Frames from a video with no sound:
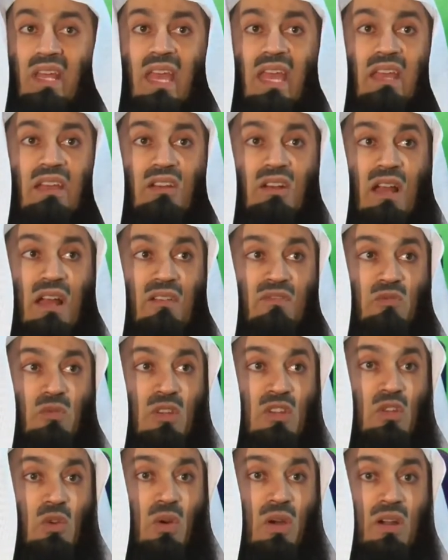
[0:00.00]
aircraft,
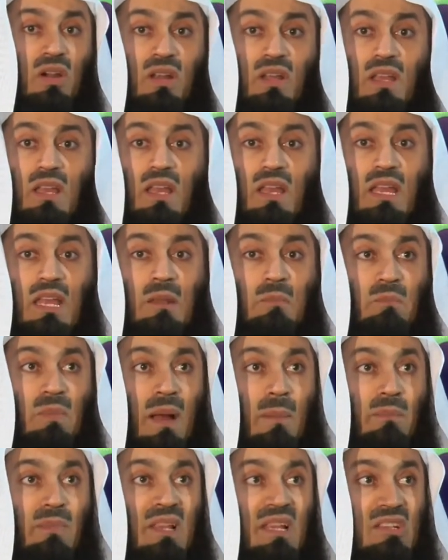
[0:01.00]
when you are in
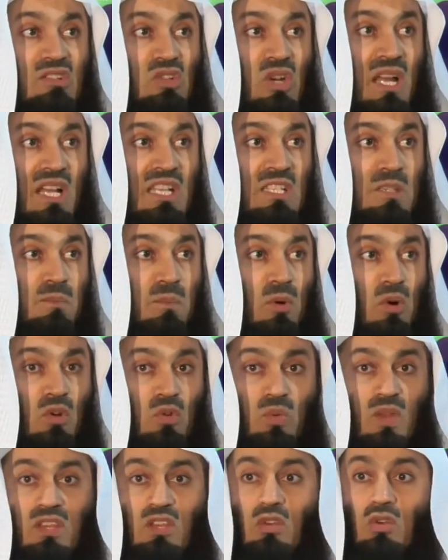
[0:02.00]
public transport,
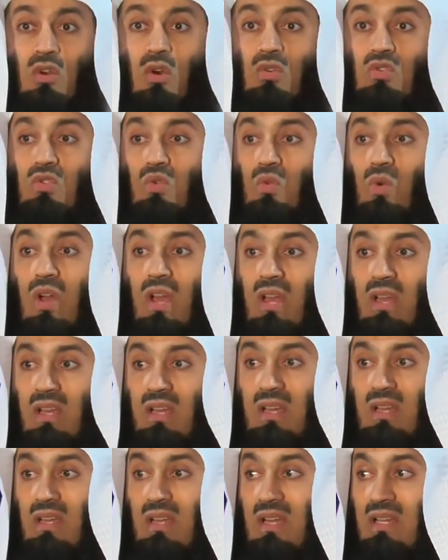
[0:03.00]
when you go to
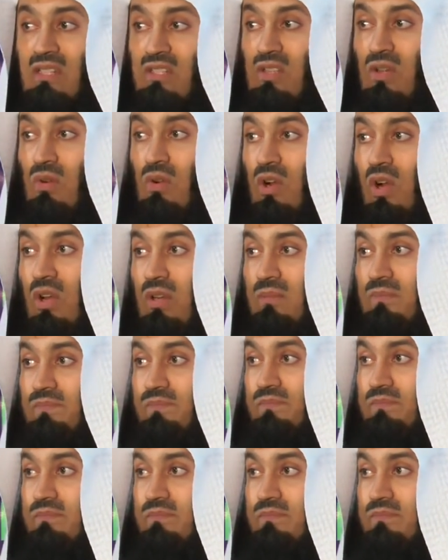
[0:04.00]
work and so on.